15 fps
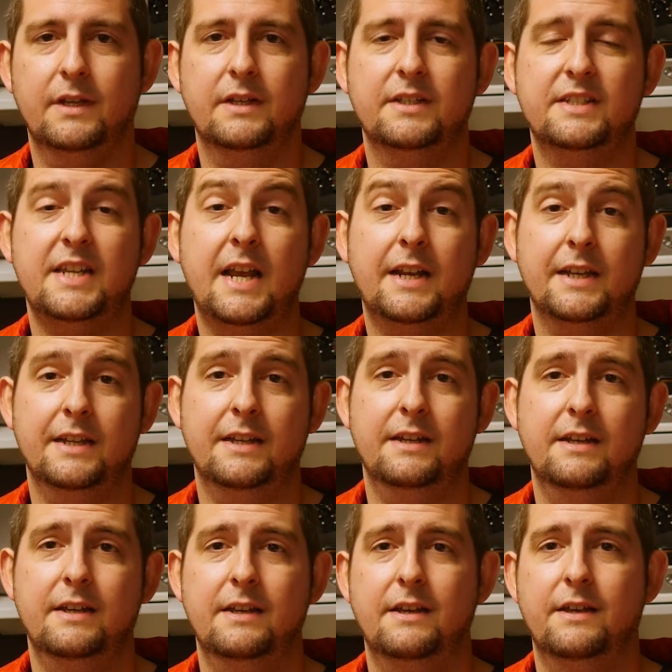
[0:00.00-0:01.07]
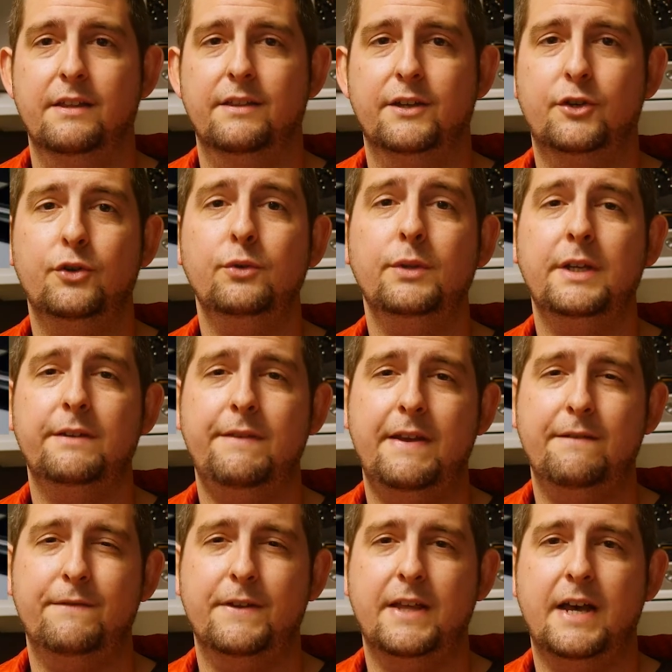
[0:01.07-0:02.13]
Second, the cooling fan
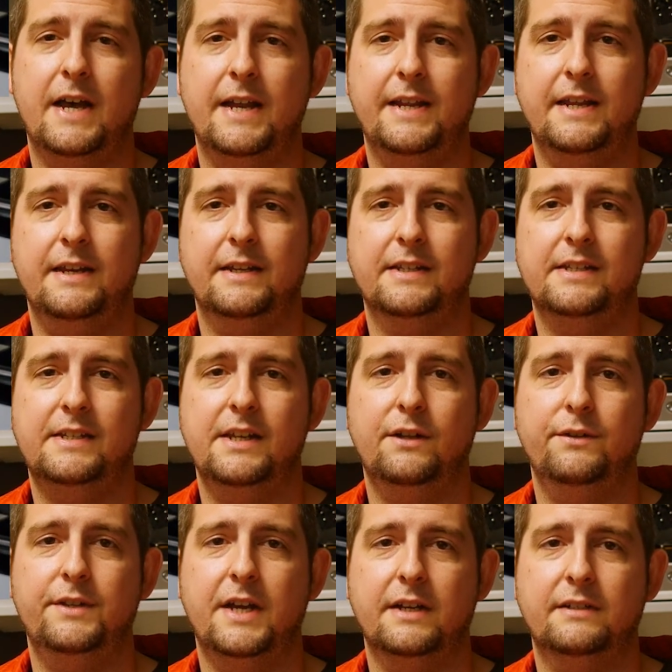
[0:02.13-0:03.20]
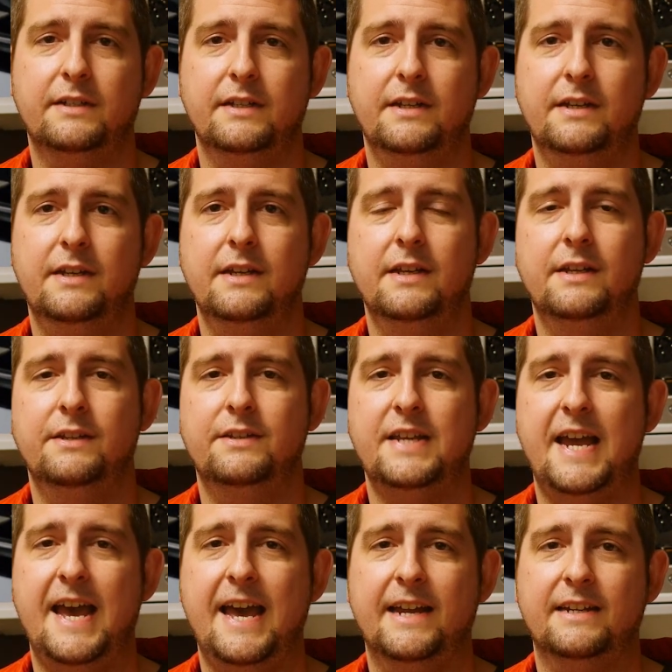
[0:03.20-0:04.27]
for the hot end is still ducted to
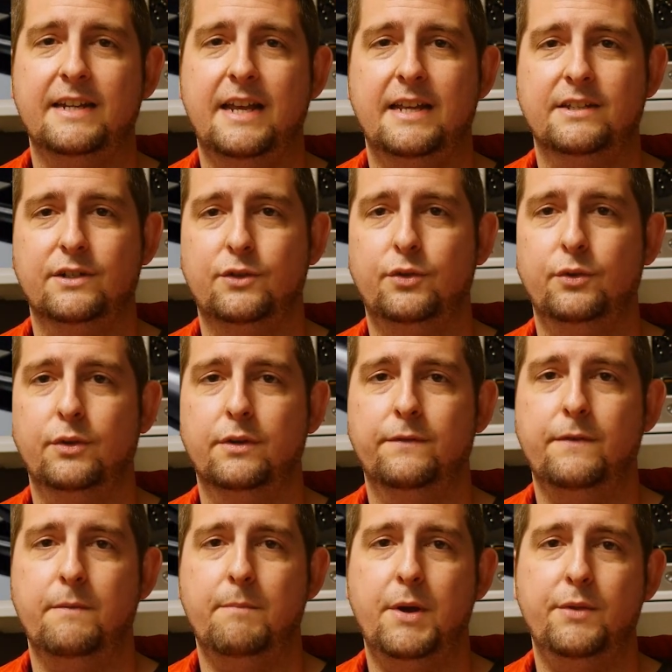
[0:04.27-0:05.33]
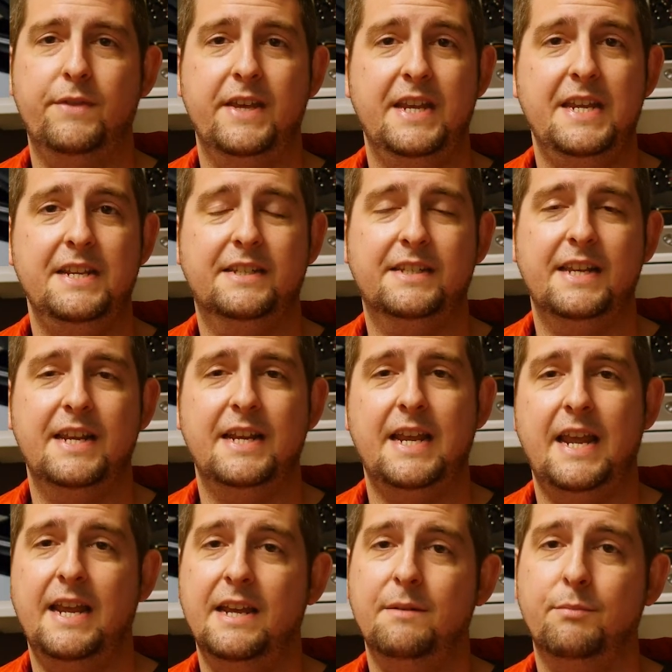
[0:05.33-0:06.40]
act as a cooler for both the heatsink
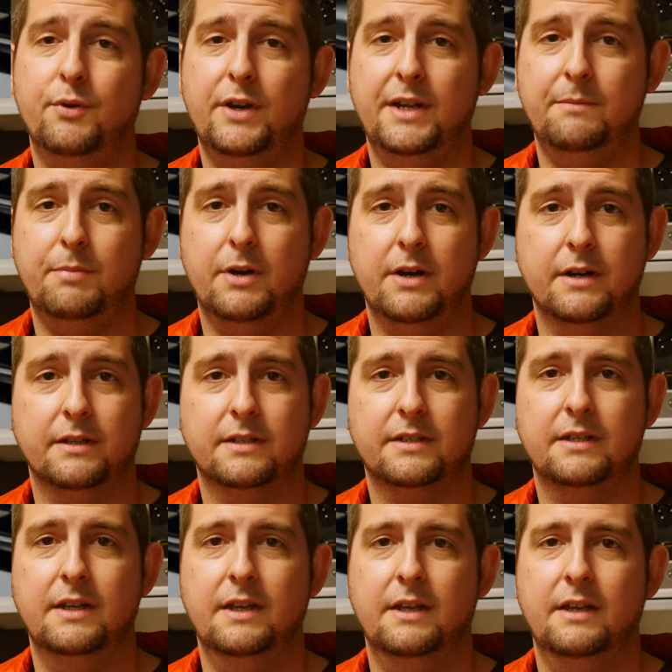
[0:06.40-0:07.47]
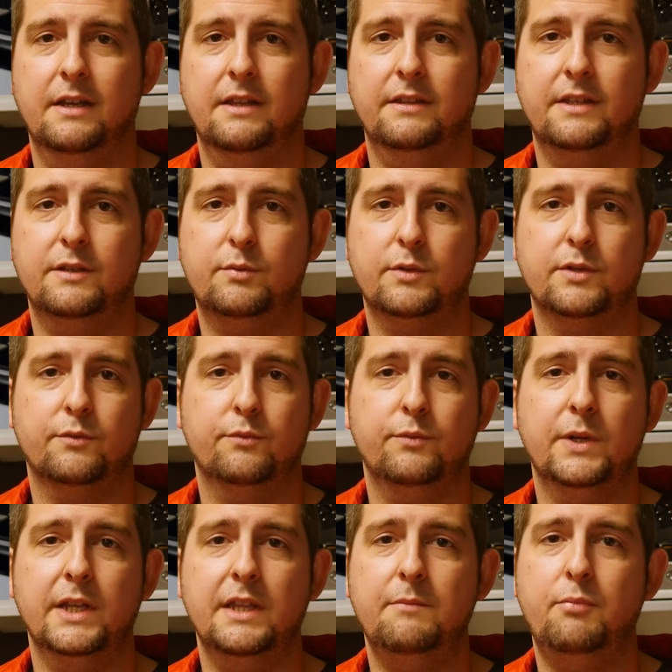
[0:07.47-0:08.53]
and printed parts. This was a
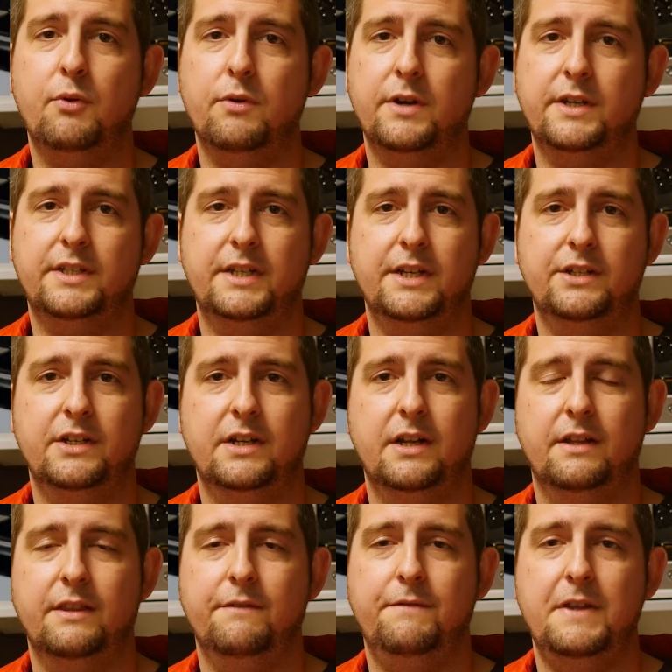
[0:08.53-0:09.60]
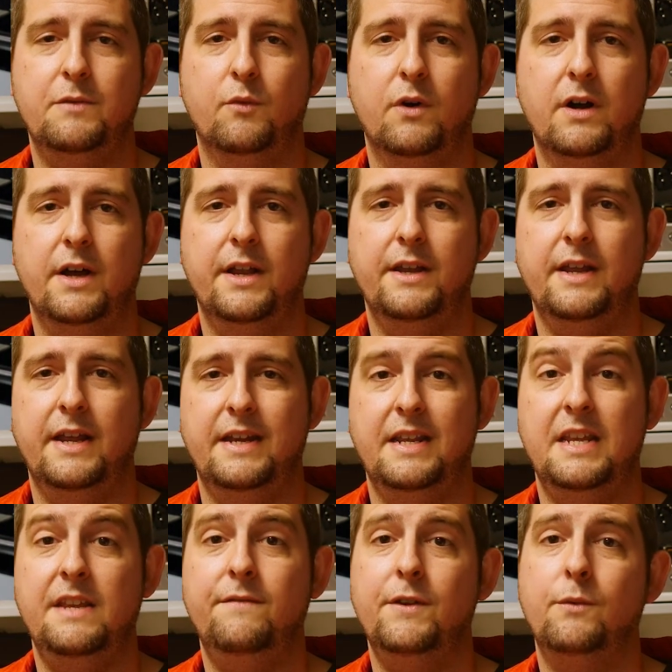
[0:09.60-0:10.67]
really poor decision on the V1 and
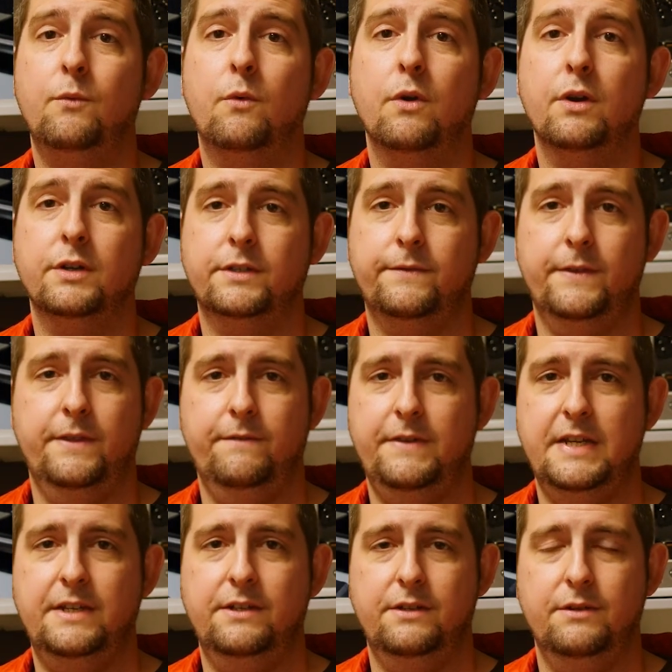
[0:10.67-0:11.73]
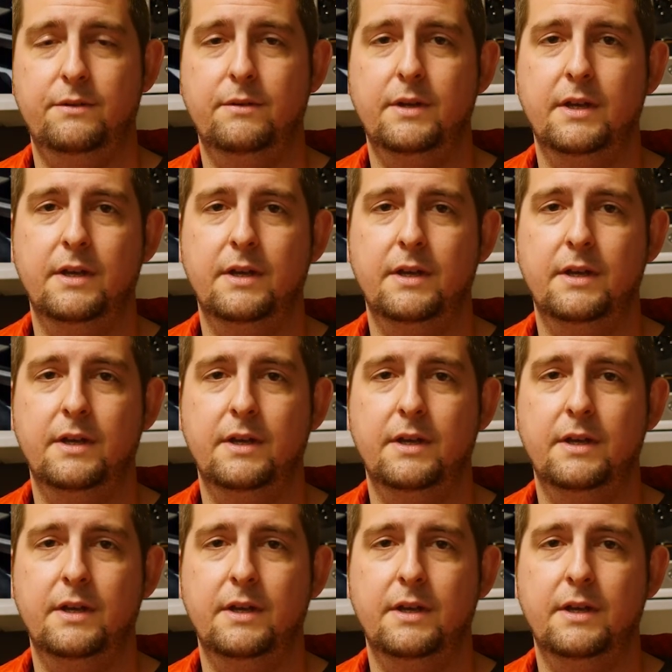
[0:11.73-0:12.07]
even worse for the V2.